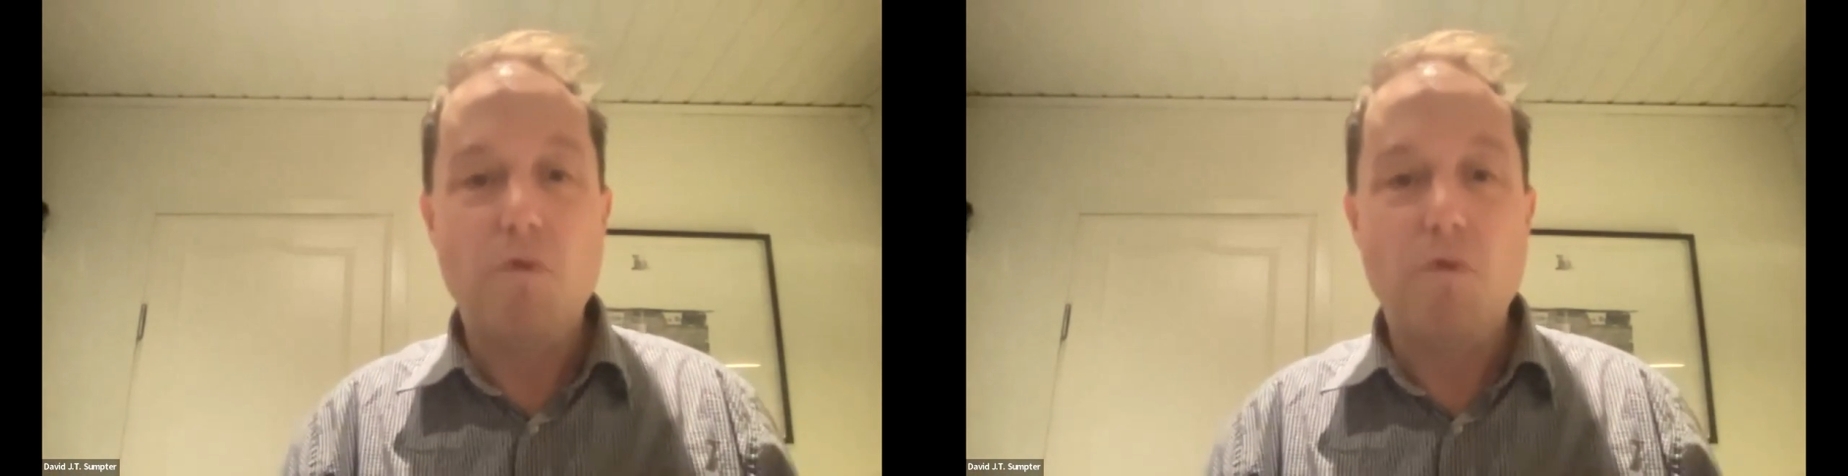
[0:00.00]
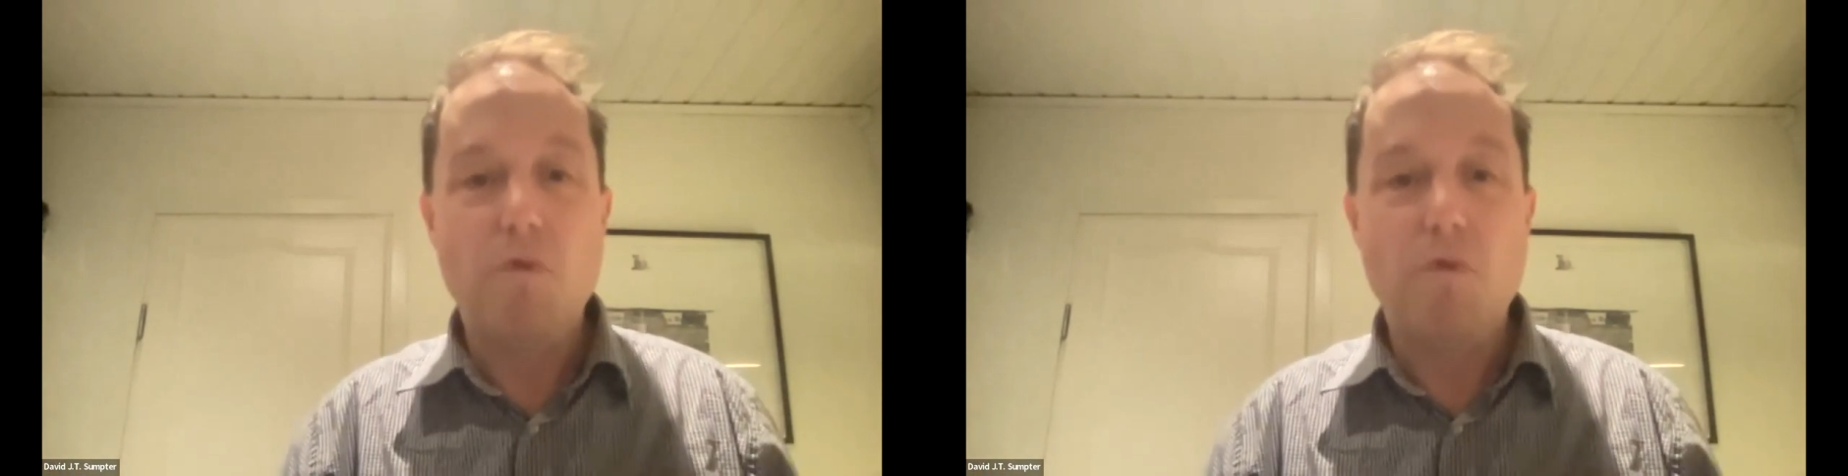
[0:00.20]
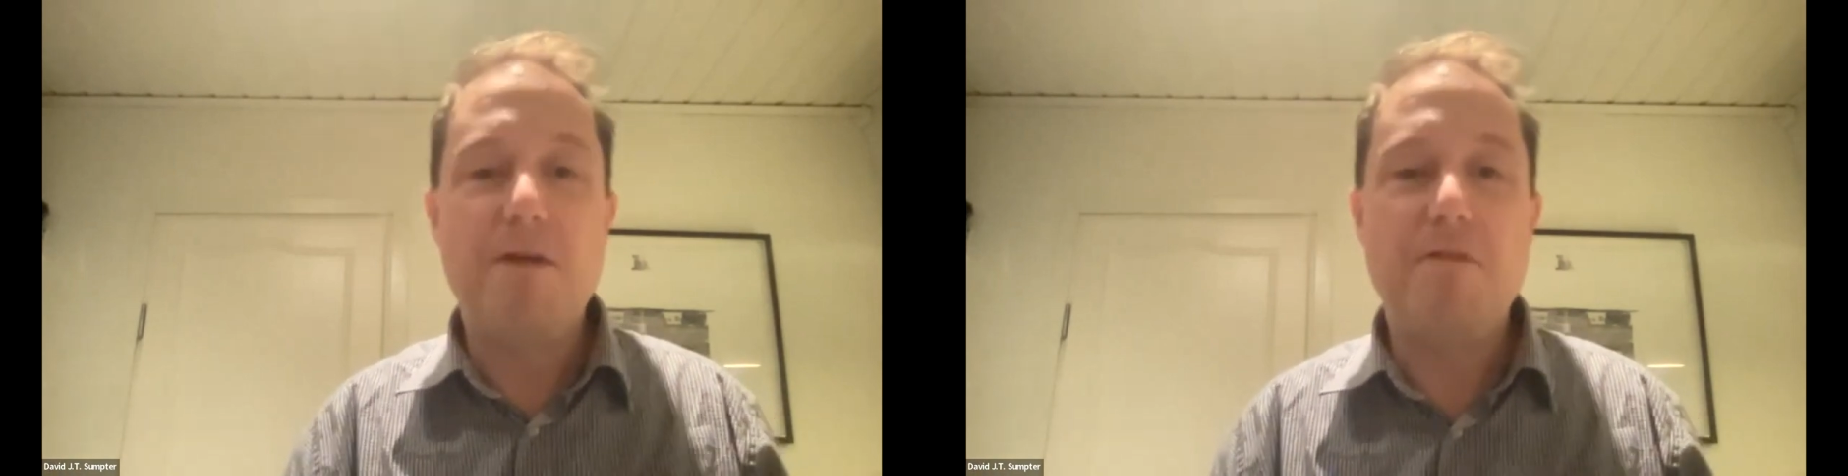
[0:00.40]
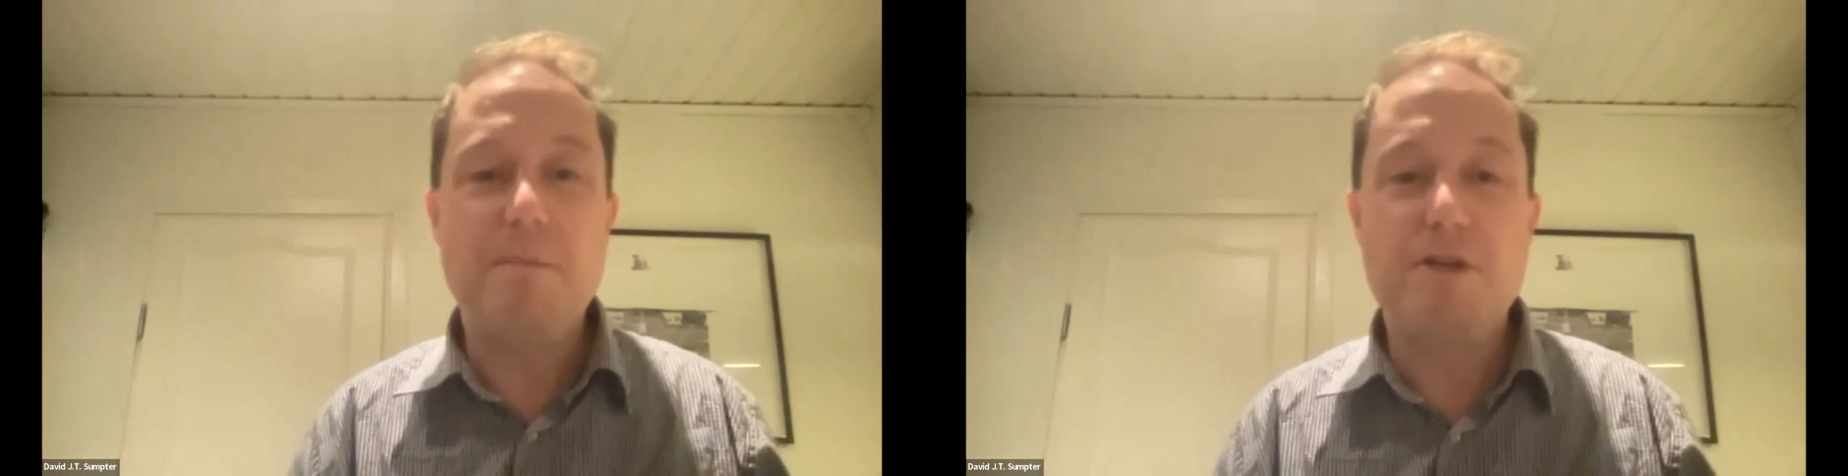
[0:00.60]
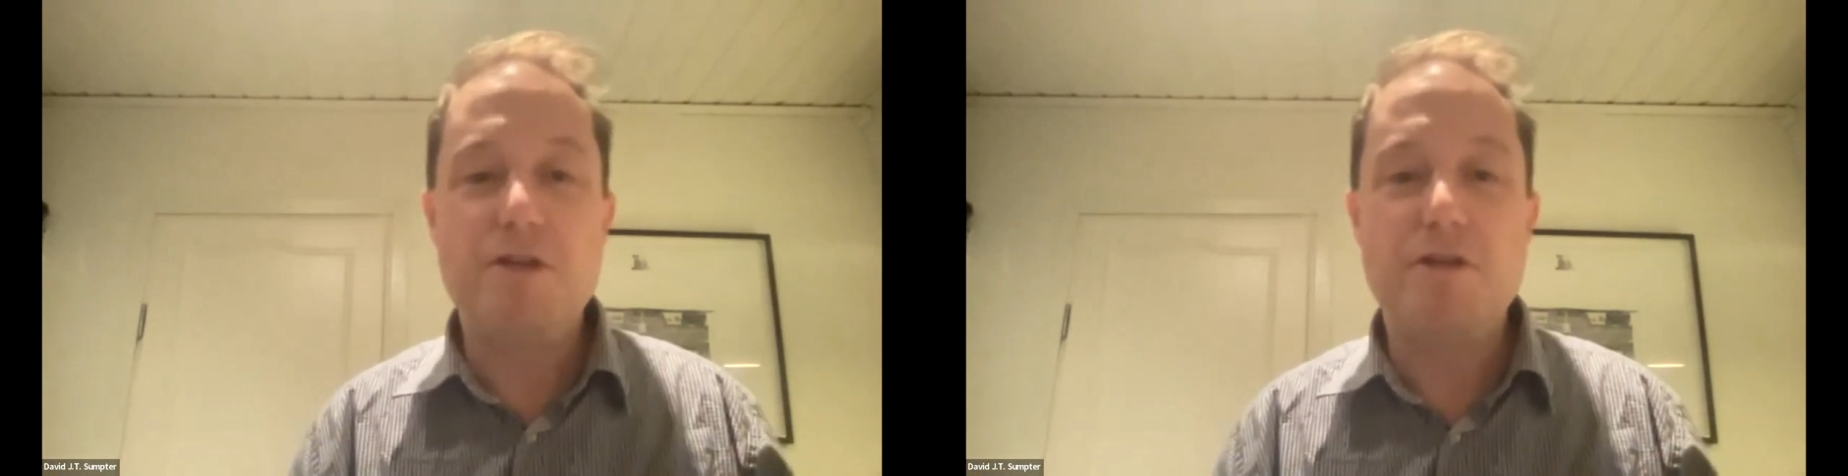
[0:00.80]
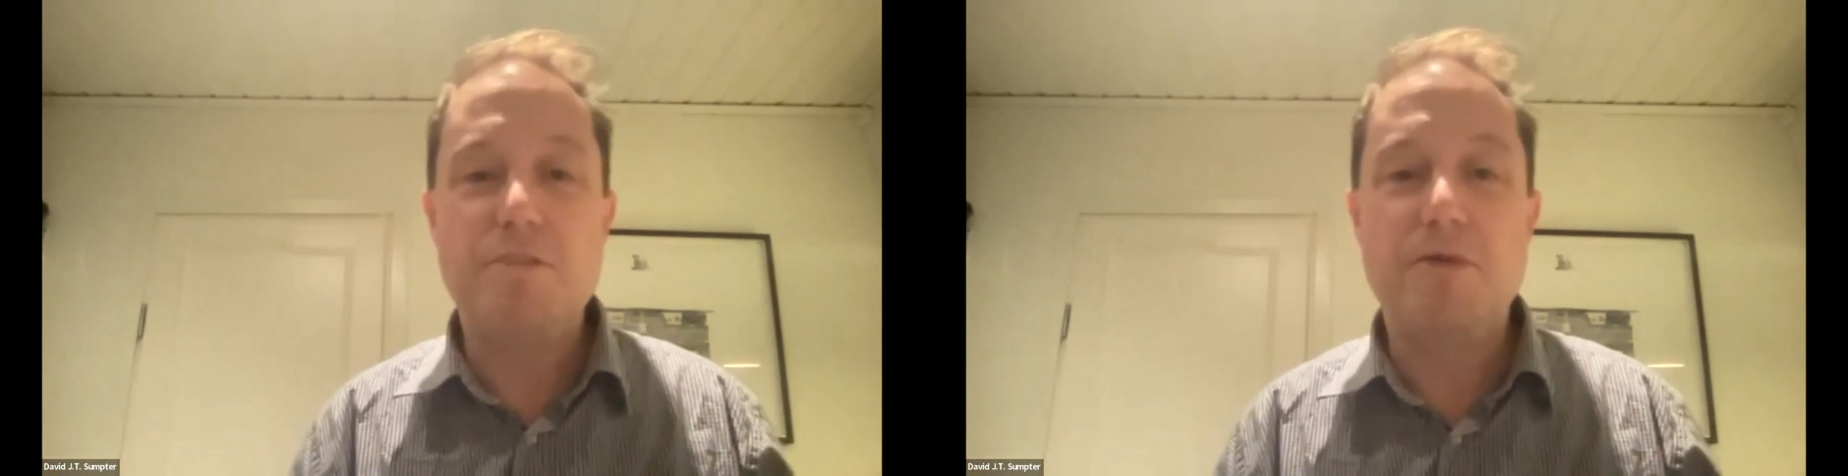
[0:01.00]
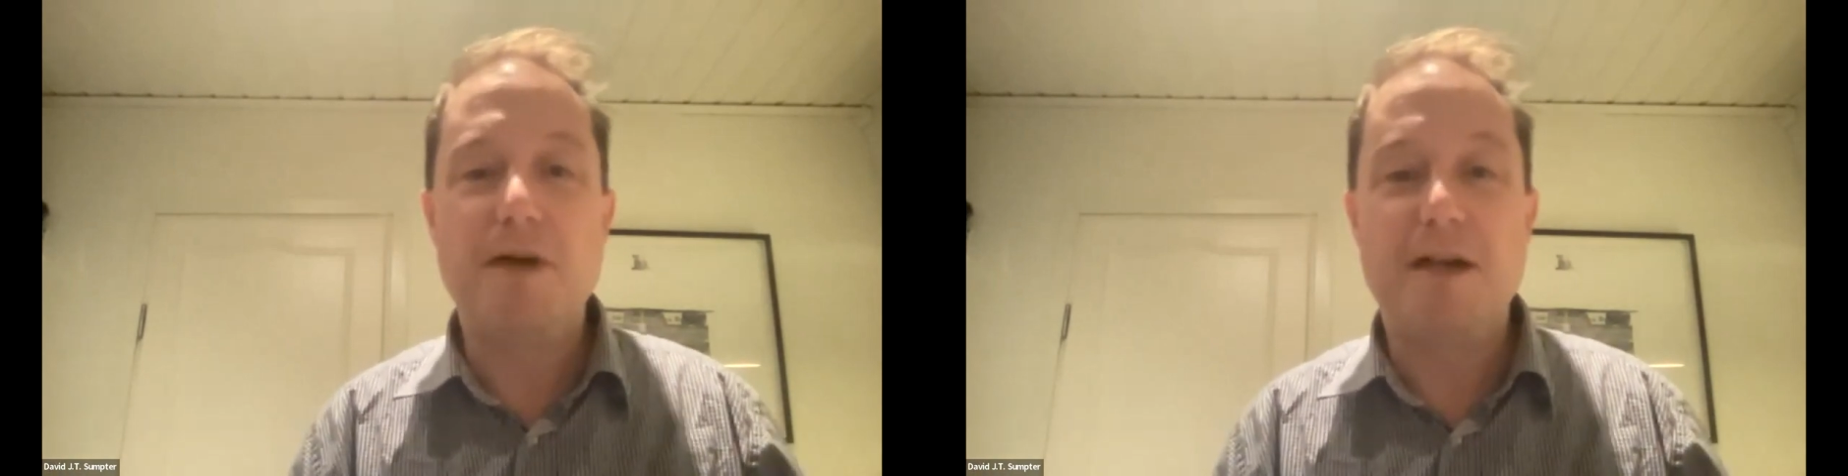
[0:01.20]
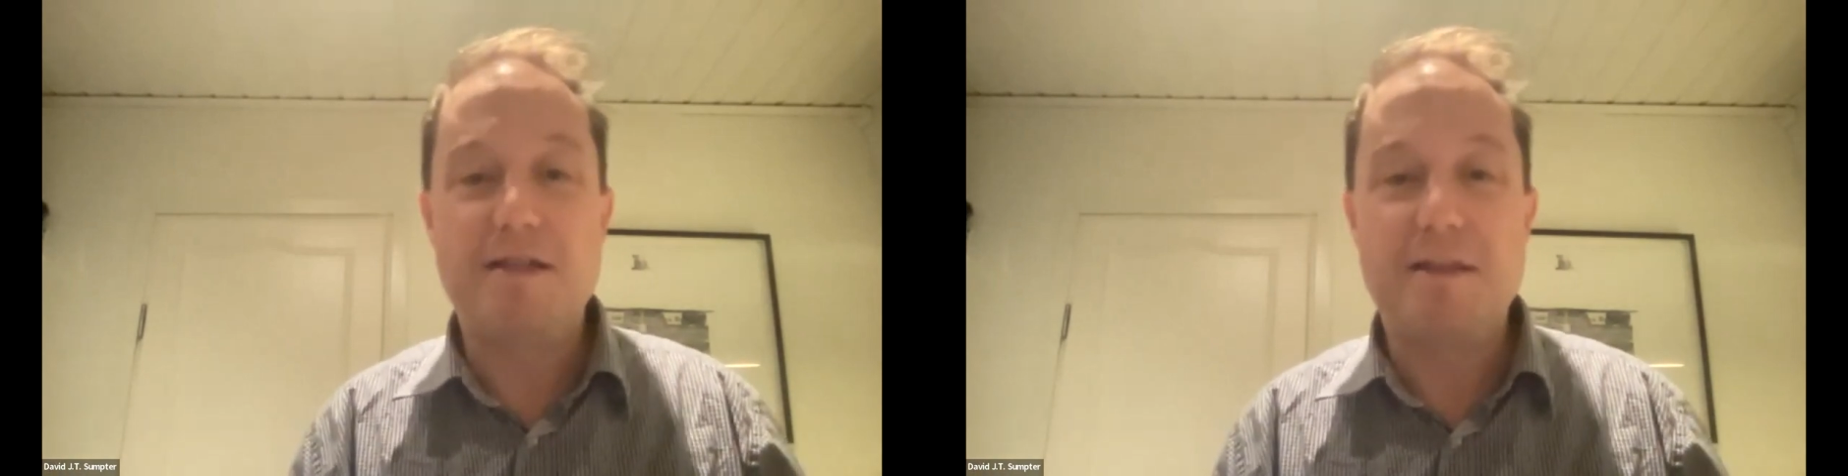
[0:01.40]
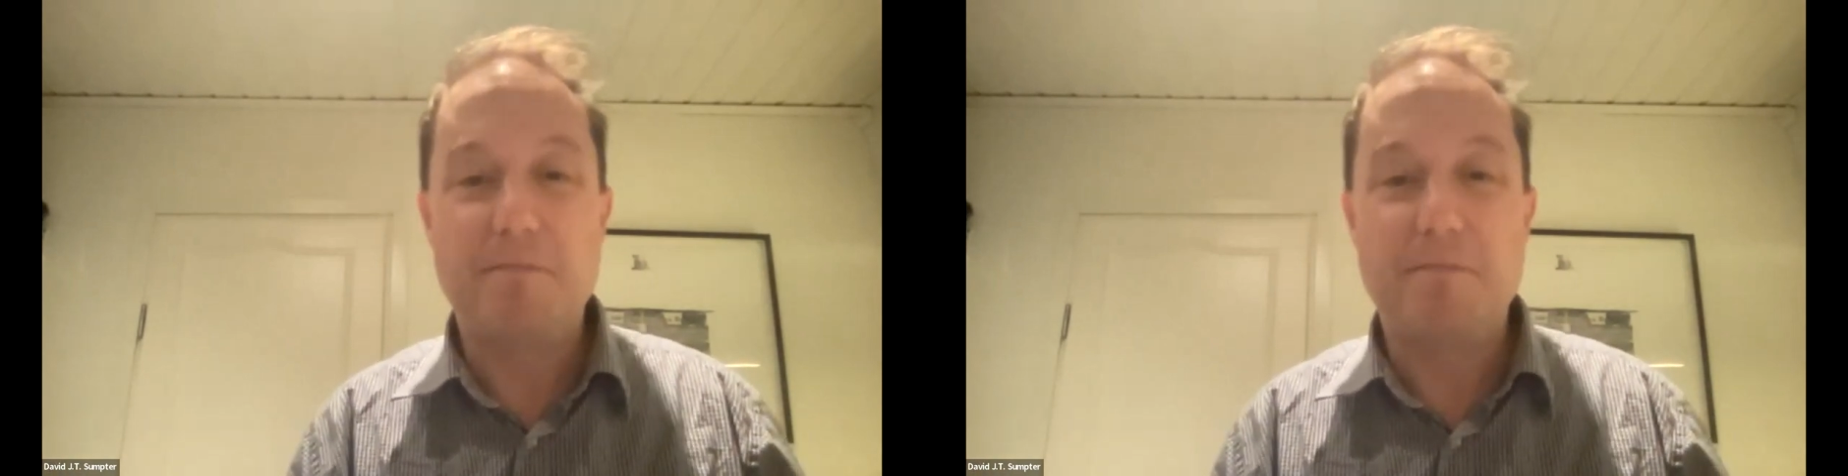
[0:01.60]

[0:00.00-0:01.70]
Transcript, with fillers: will not be reproducible by